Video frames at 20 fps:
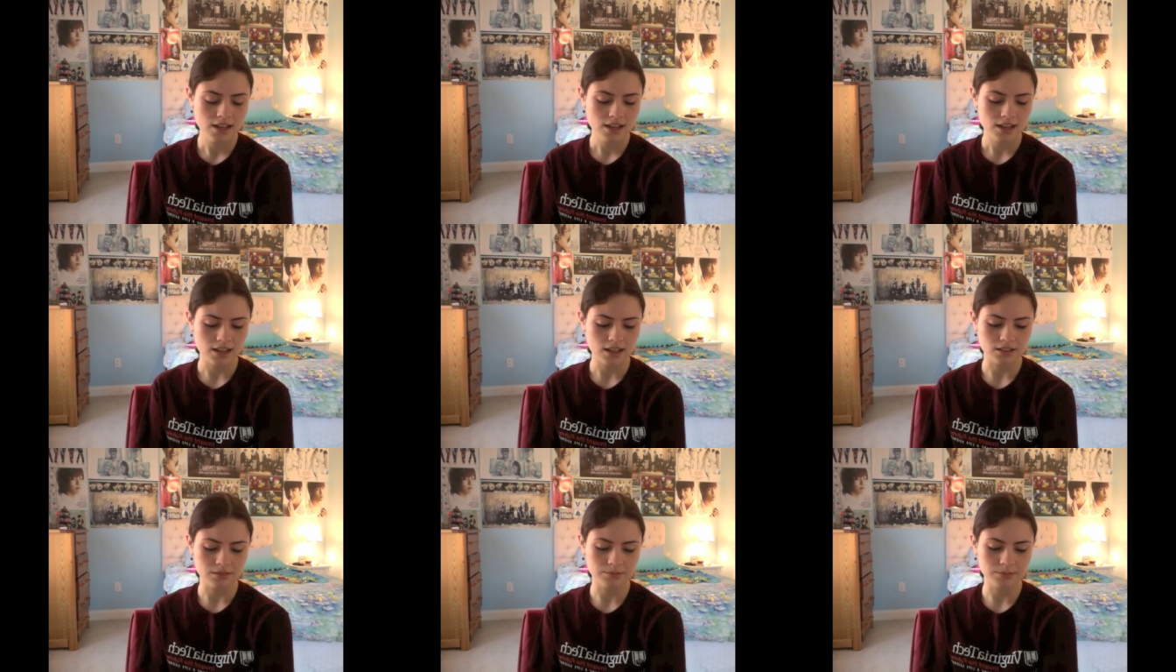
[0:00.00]

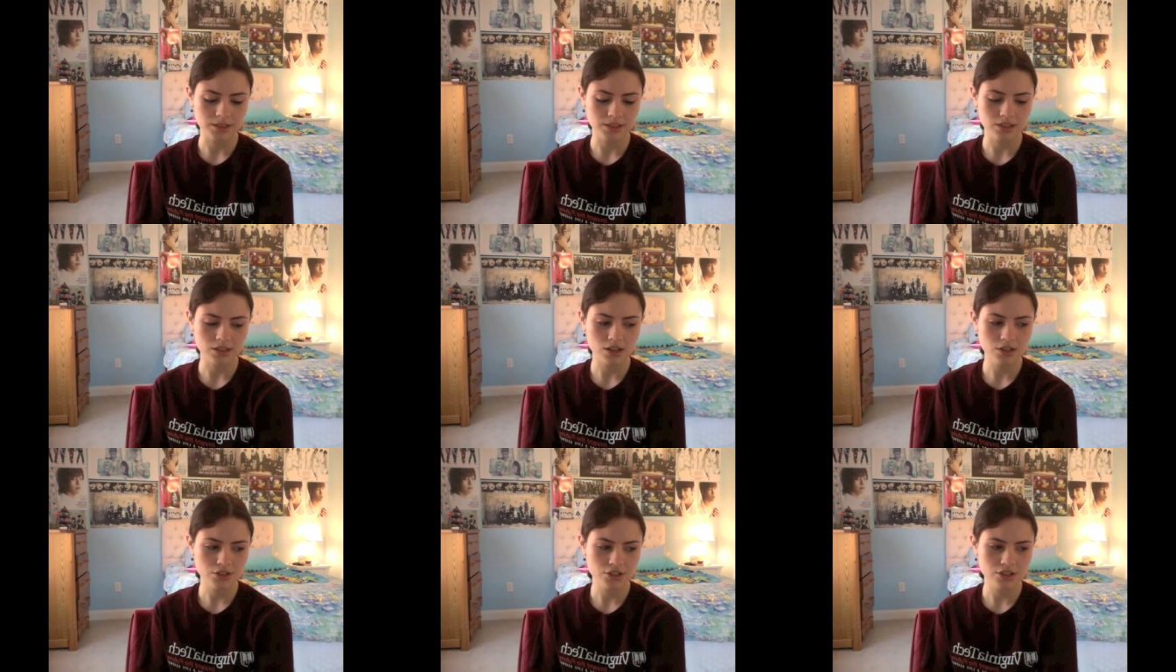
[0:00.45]
Um,
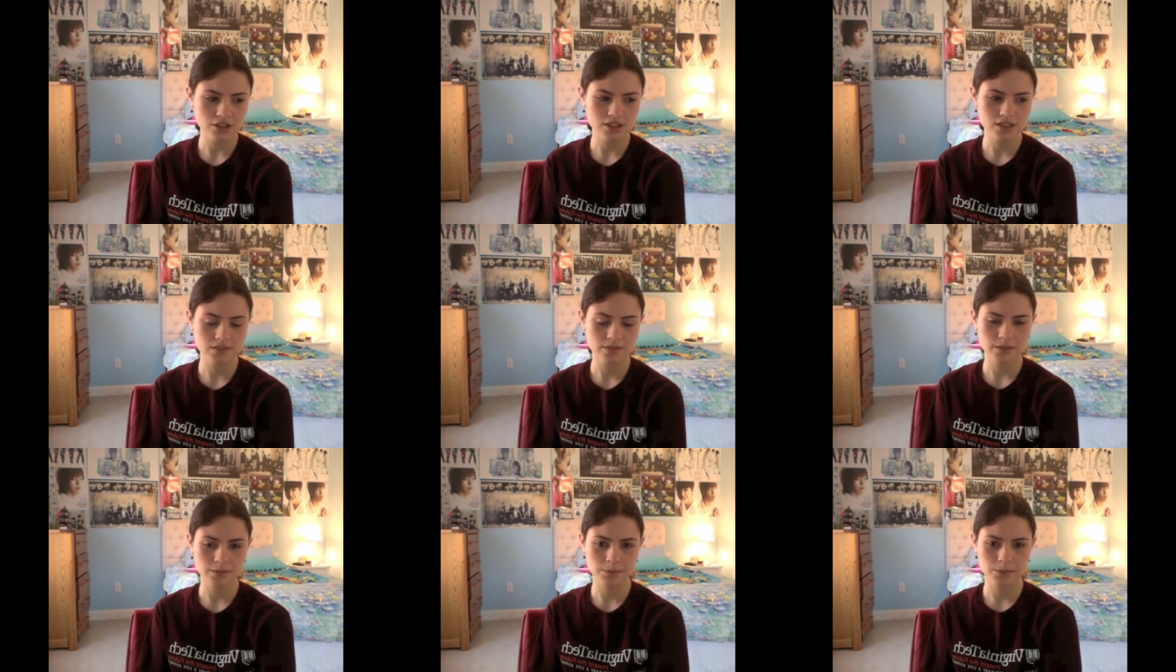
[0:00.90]
there are
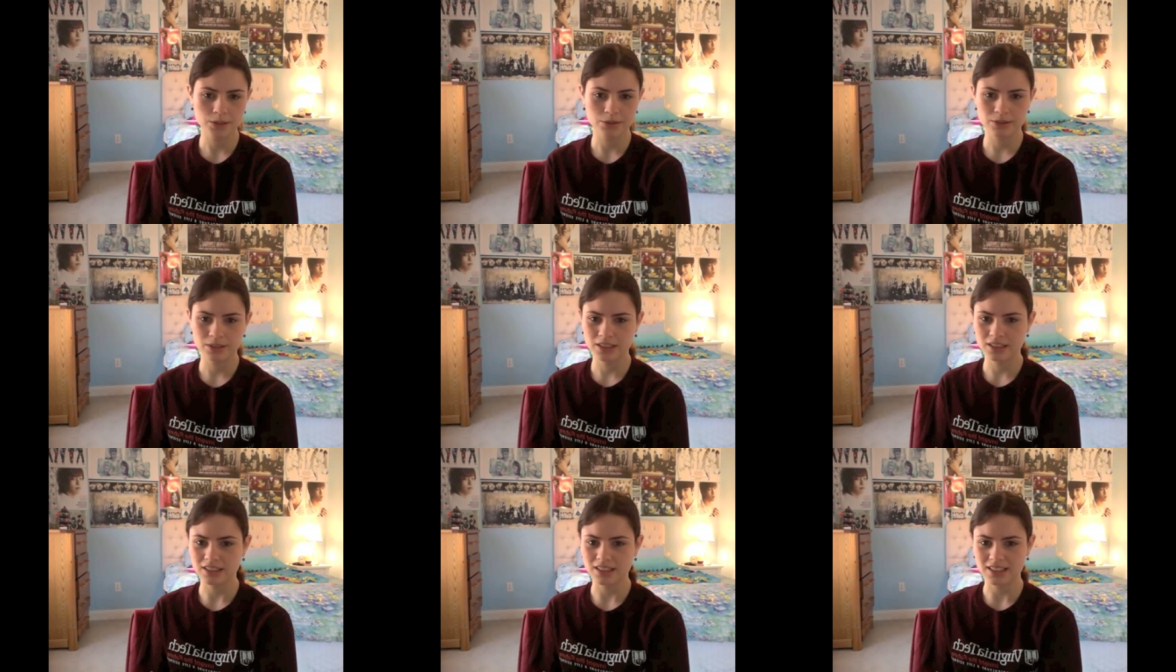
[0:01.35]
shots of him
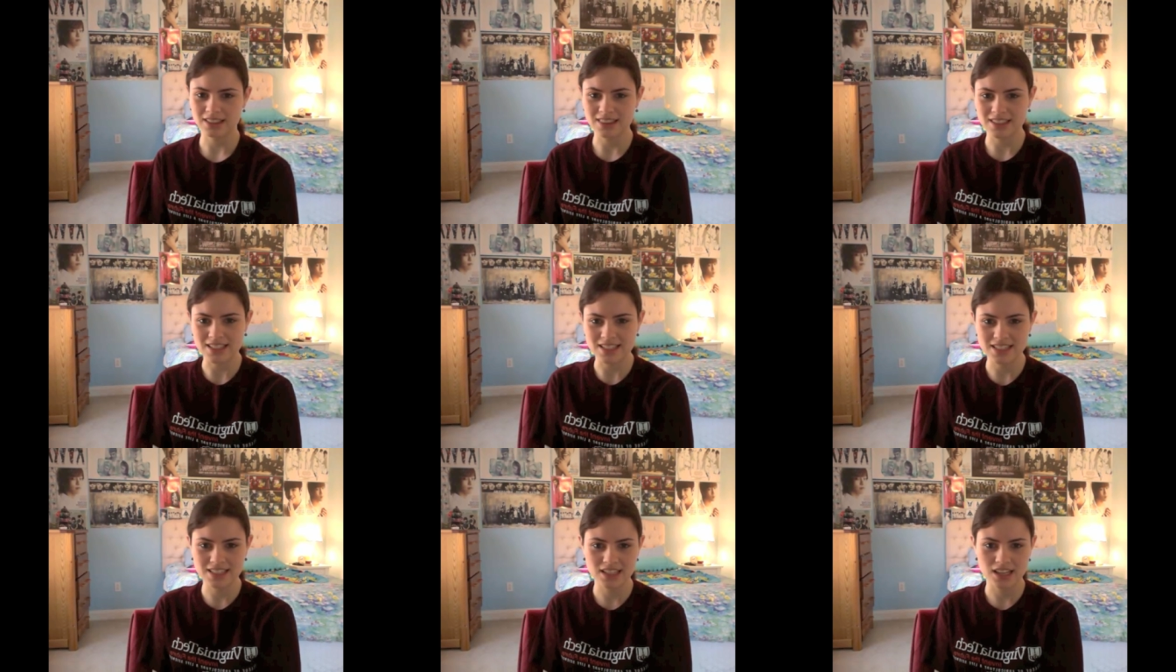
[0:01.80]
doing like the
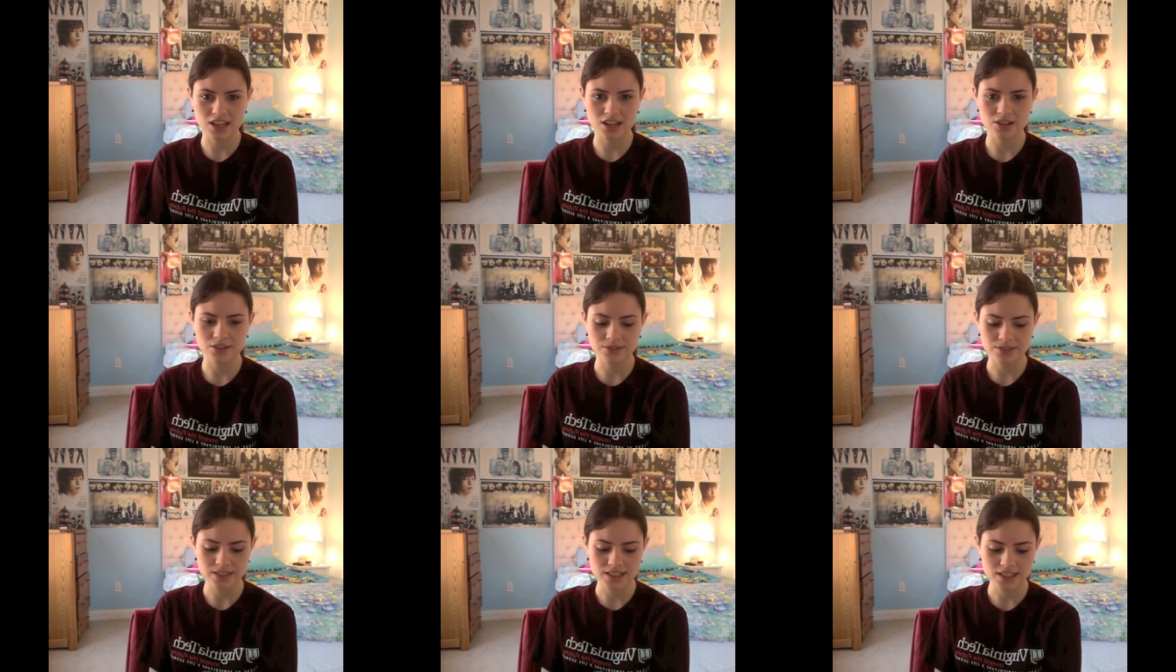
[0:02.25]

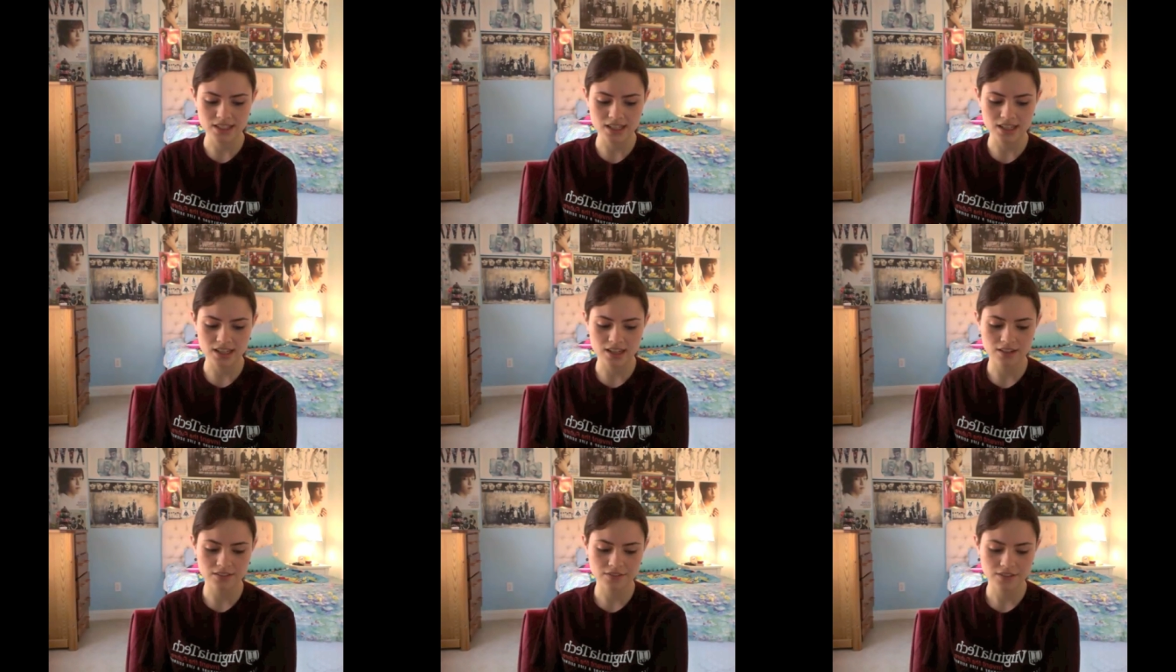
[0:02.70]
disco and
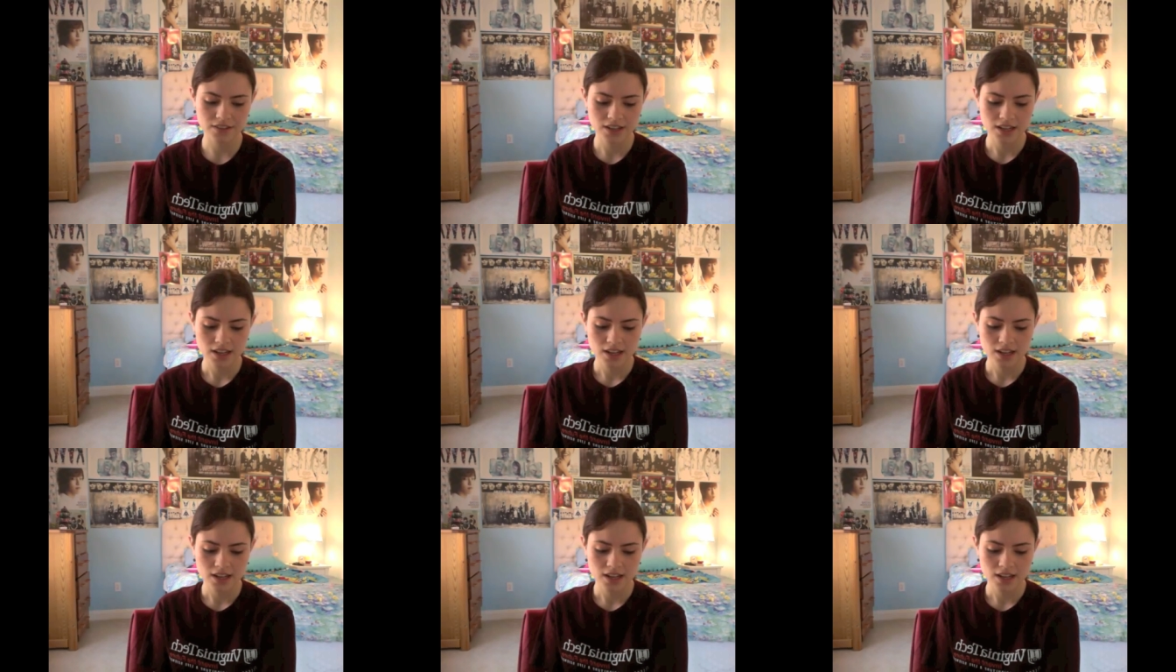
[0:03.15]
stuff.